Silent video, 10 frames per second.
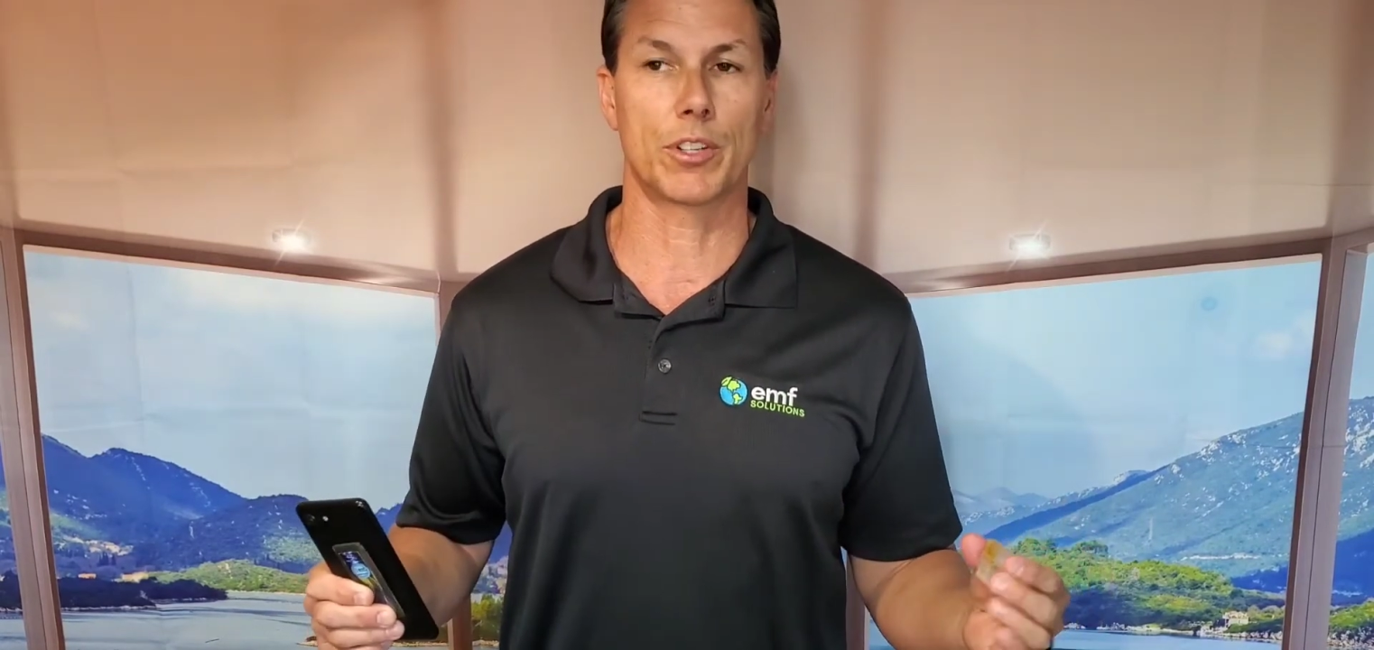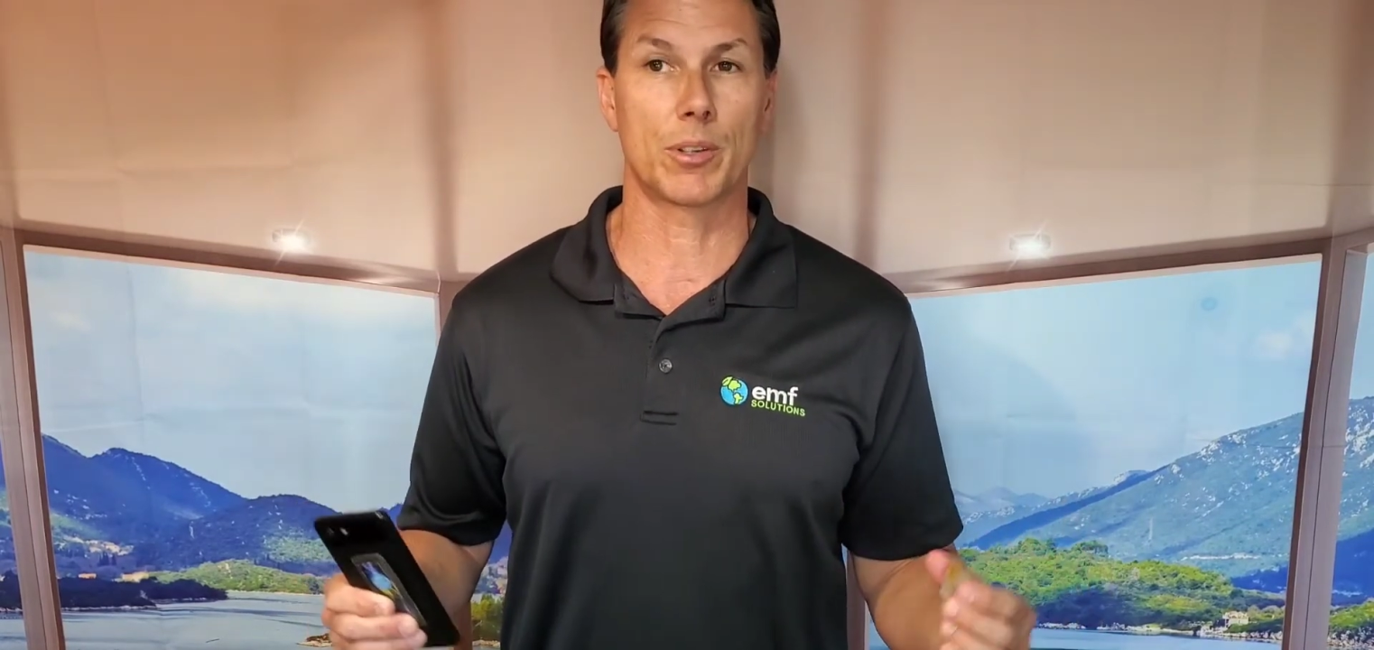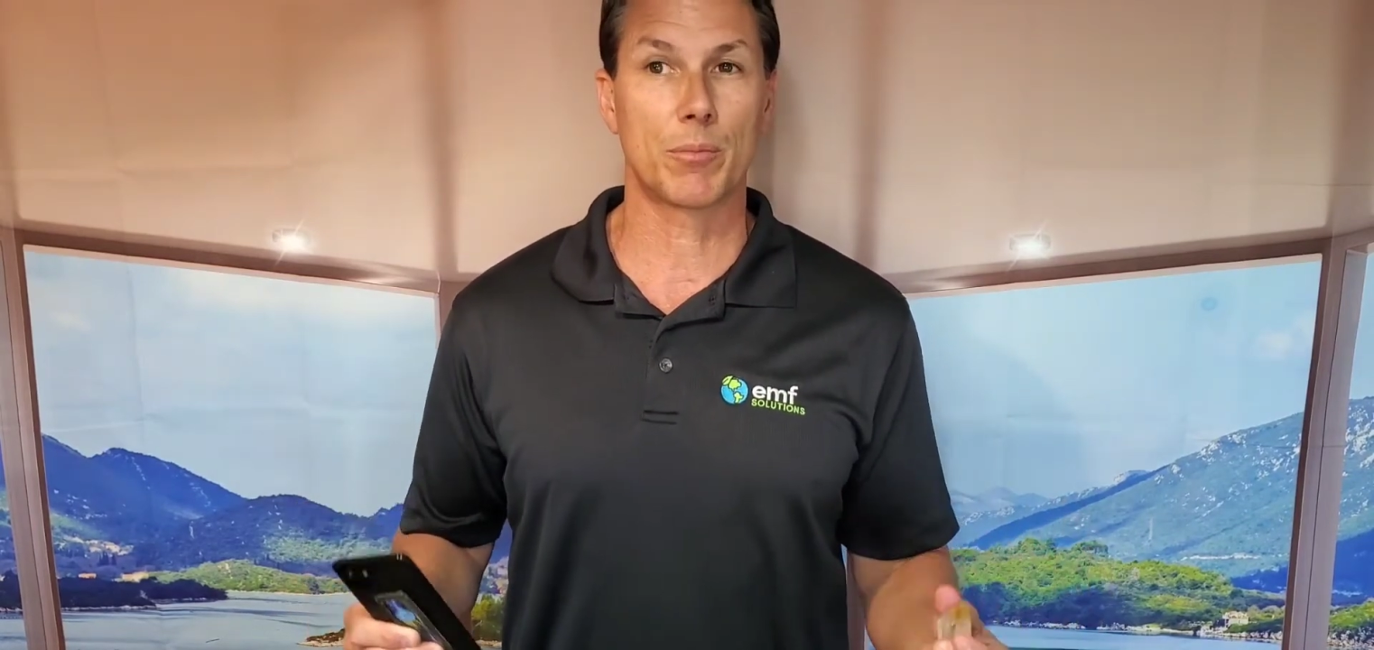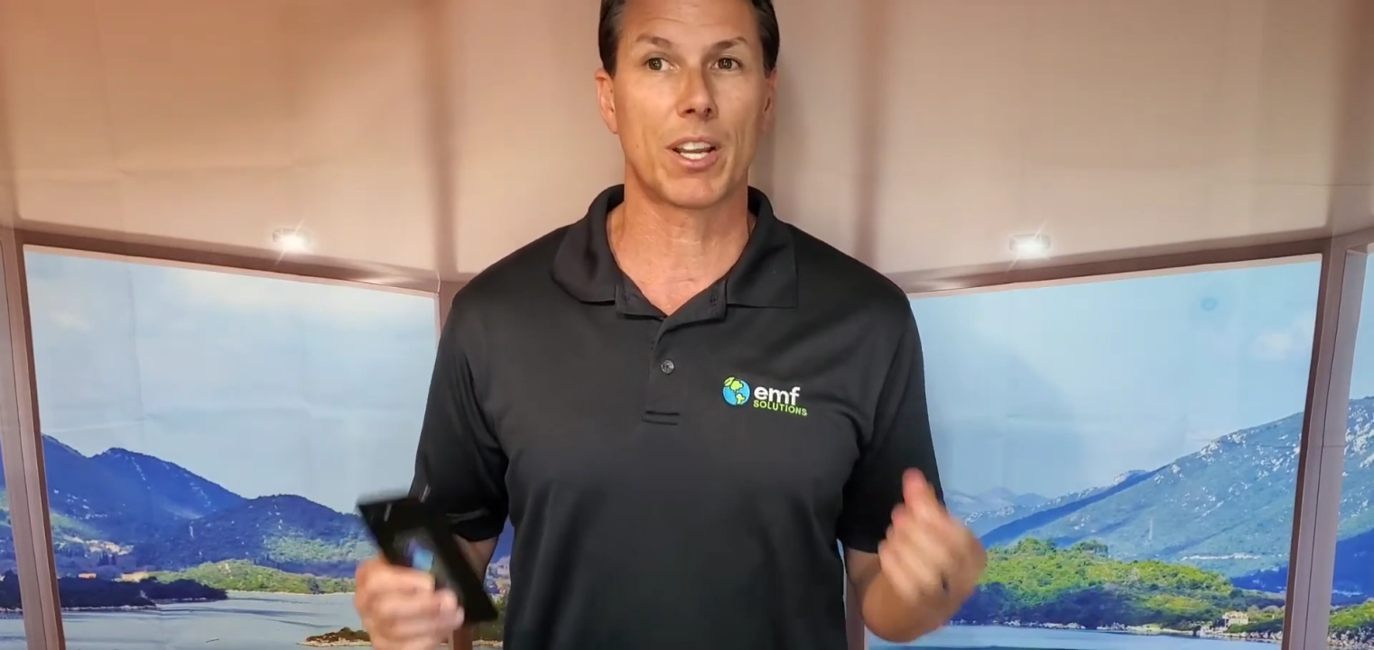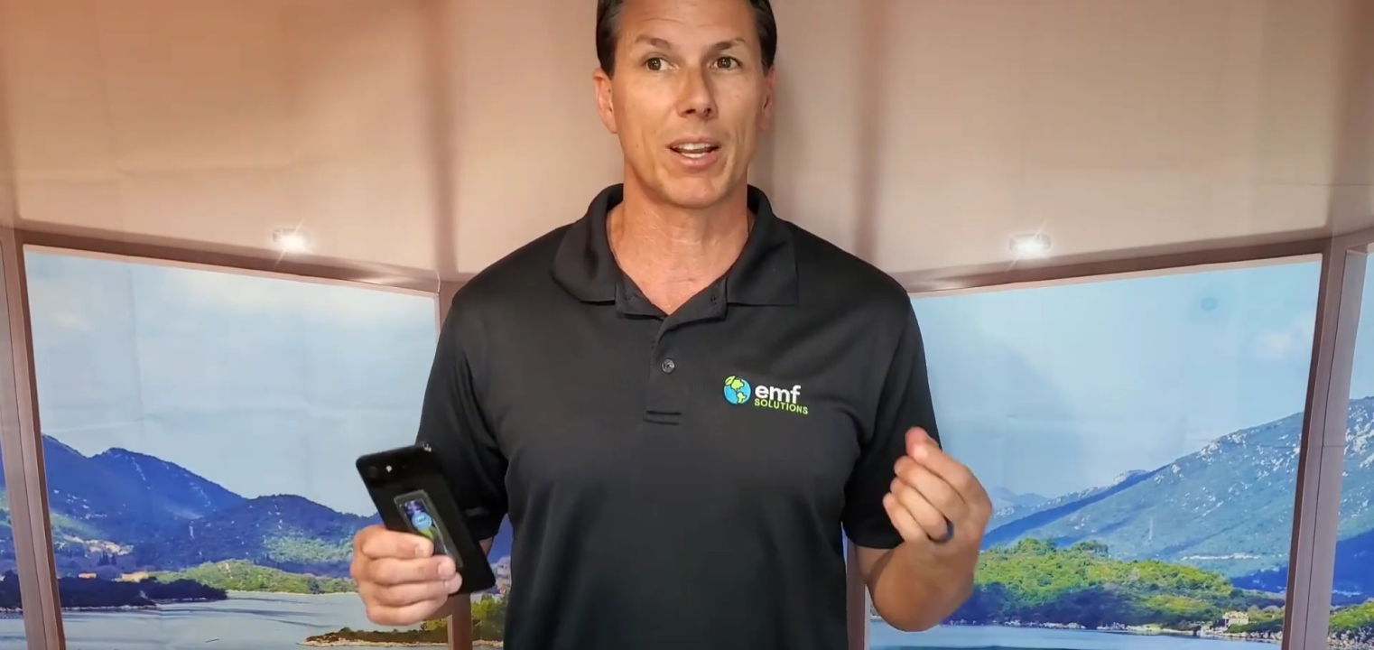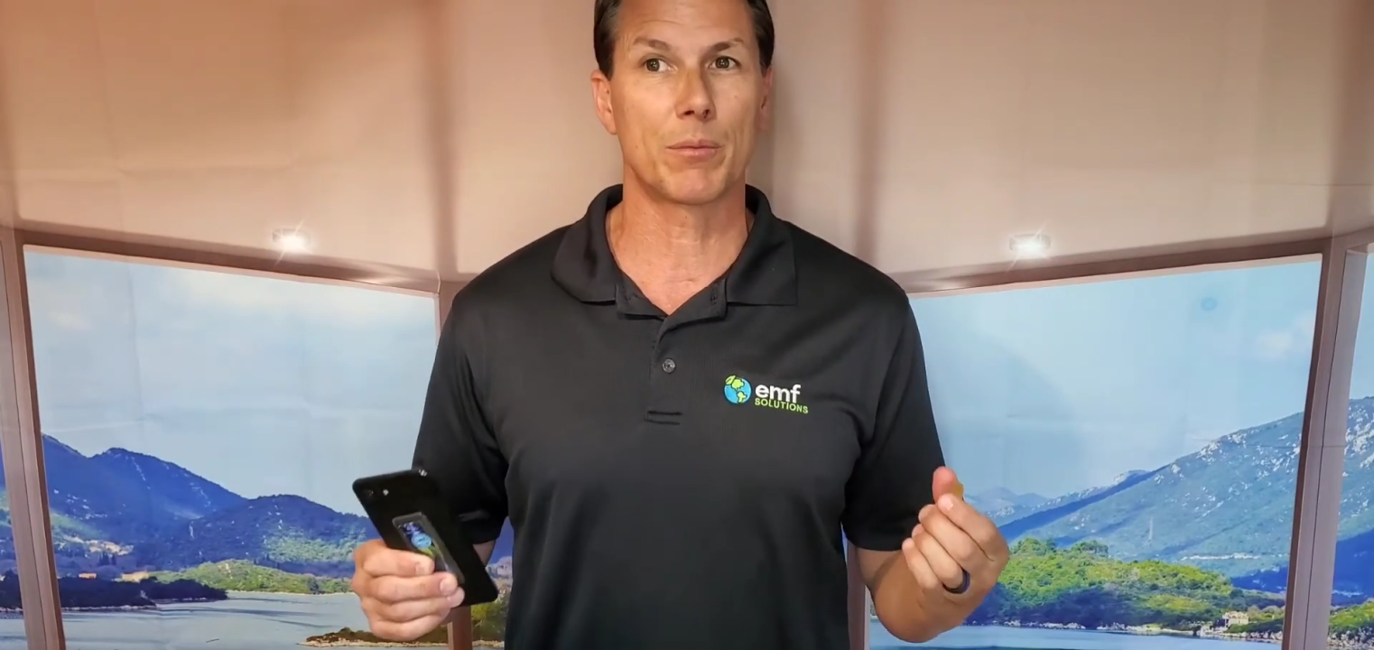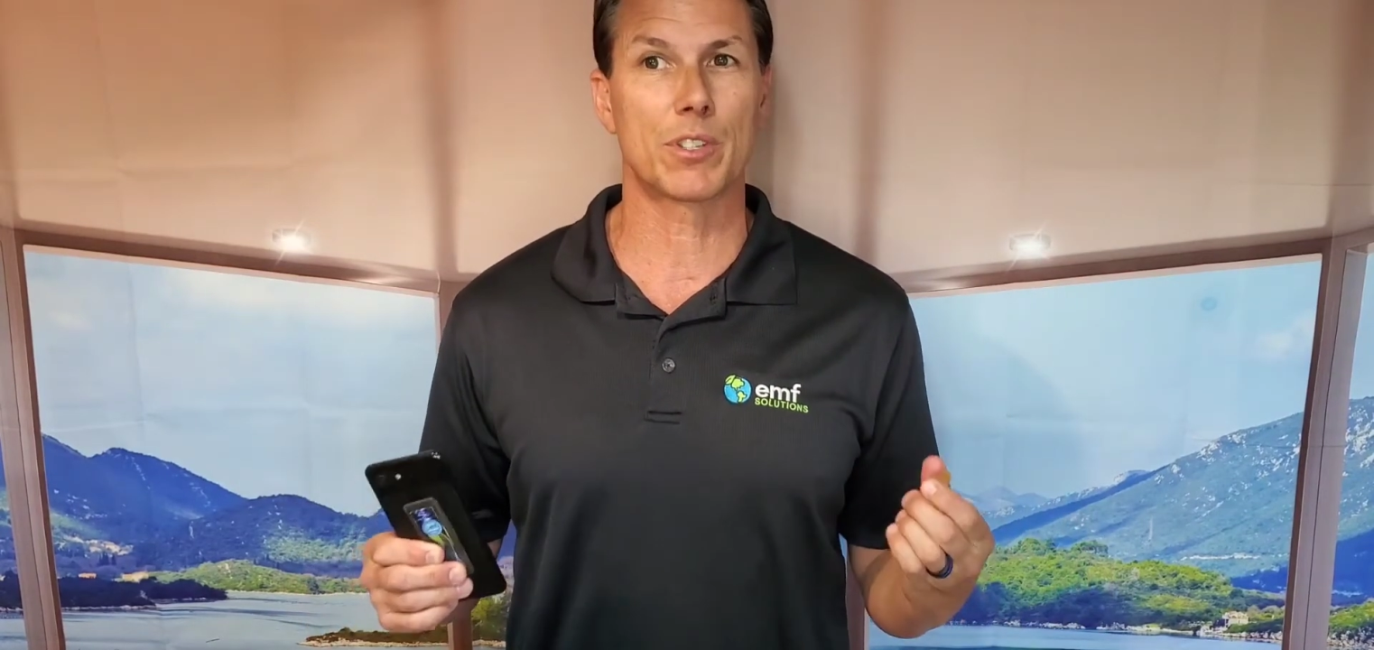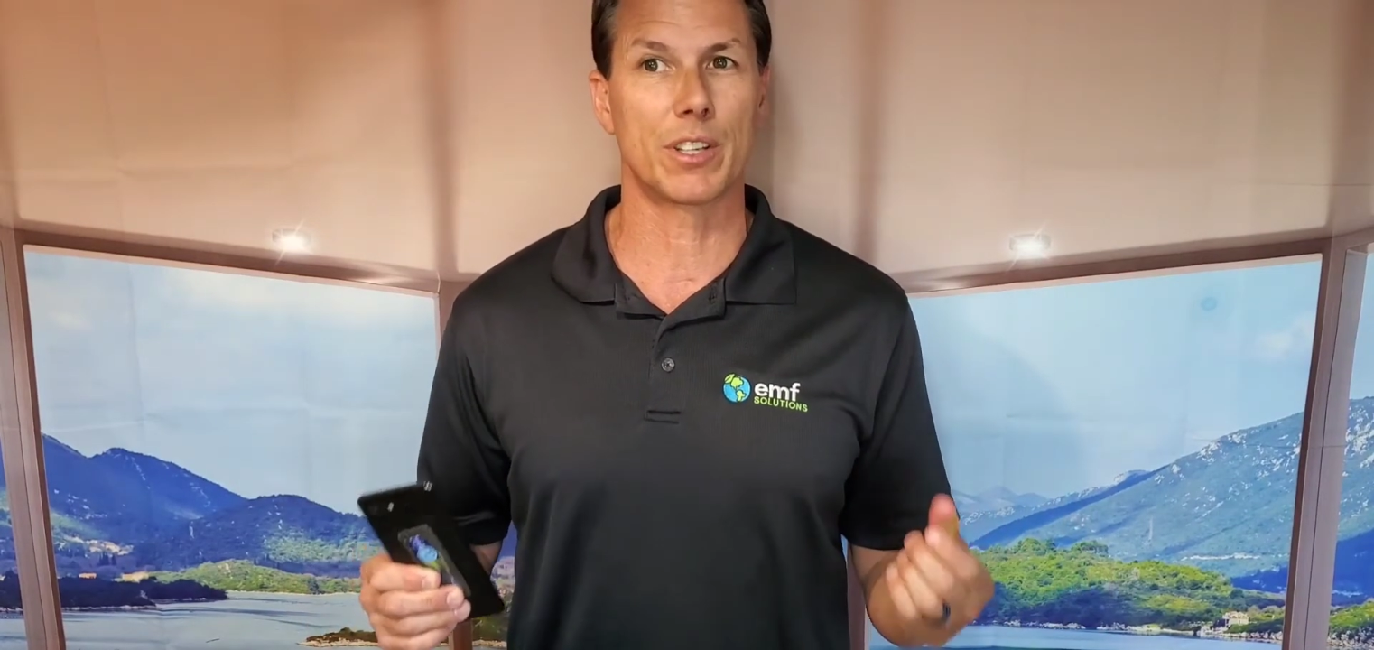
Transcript: Sometimes,